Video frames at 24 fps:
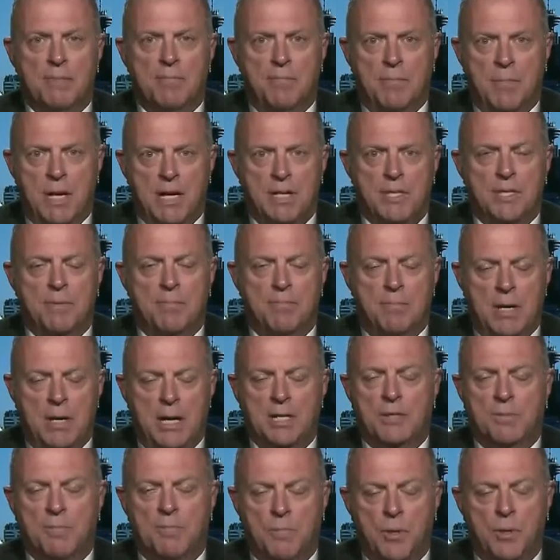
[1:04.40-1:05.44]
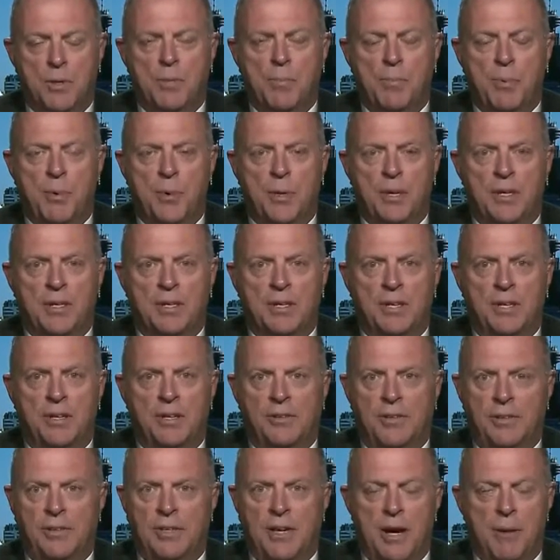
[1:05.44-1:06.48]
much, much more important
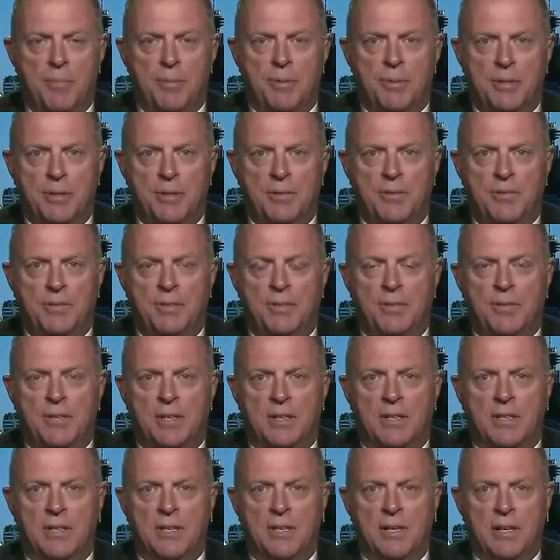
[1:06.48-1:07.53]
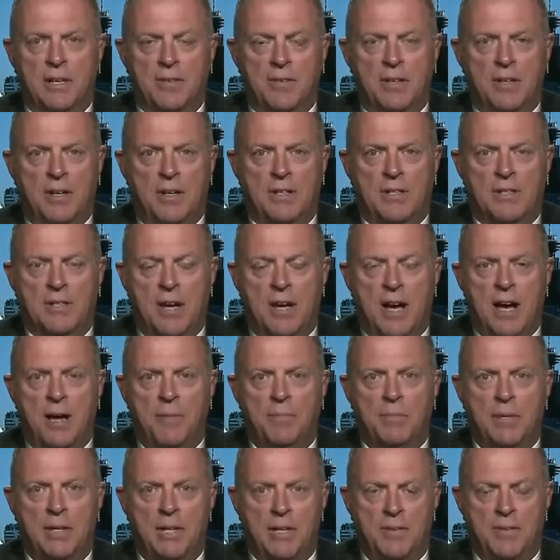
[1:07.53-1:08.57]
because it now proves that you can deliver on
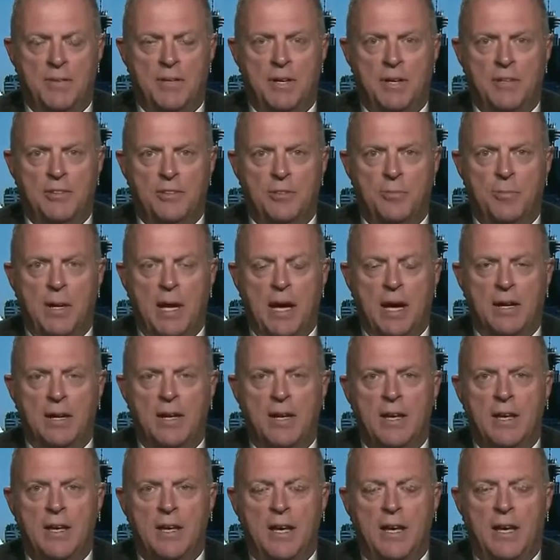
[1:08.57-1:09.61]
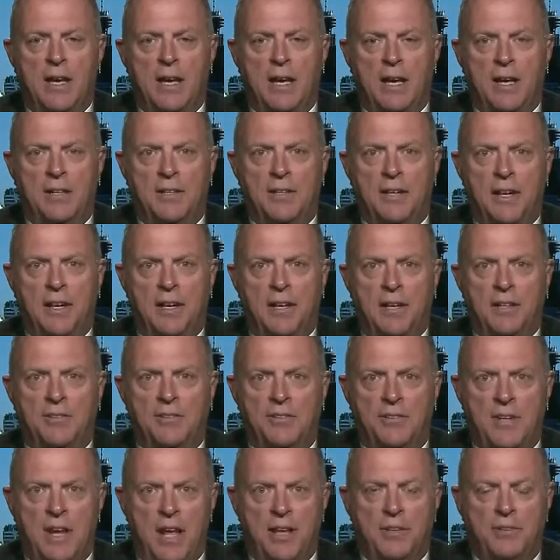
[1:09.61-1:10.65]
time, deliver on spec, and it
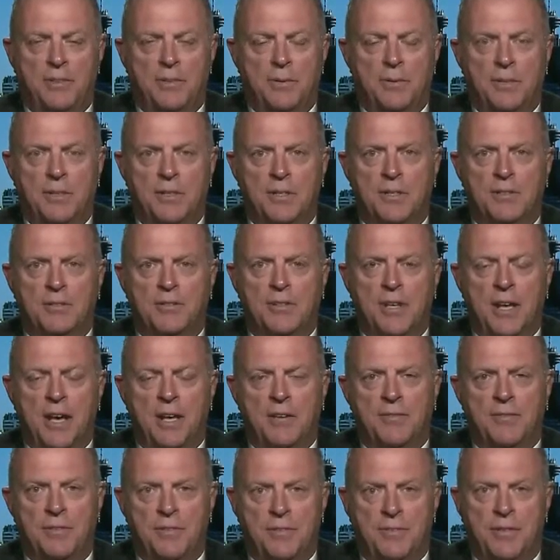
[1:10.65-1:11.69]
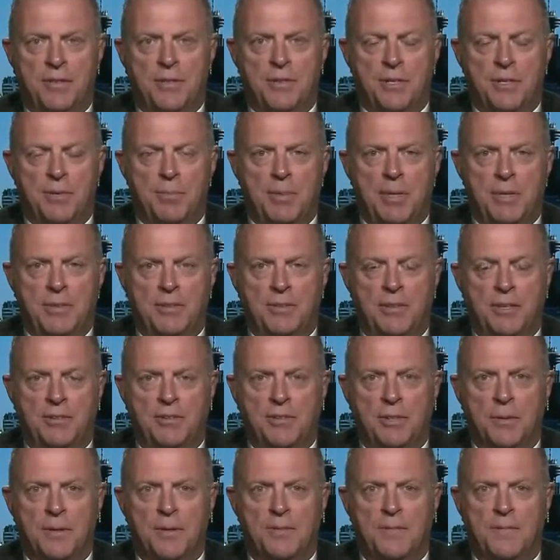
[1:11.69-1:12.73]
stands you in good stead for future business.
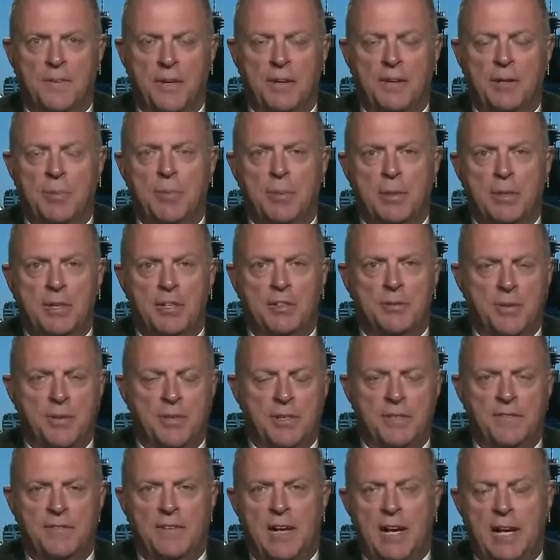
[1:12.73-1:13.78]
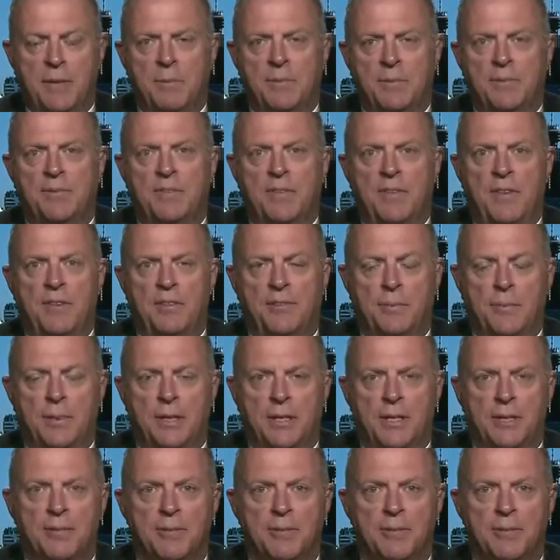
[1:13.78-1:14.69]
So we're very pleased with the developments of this week.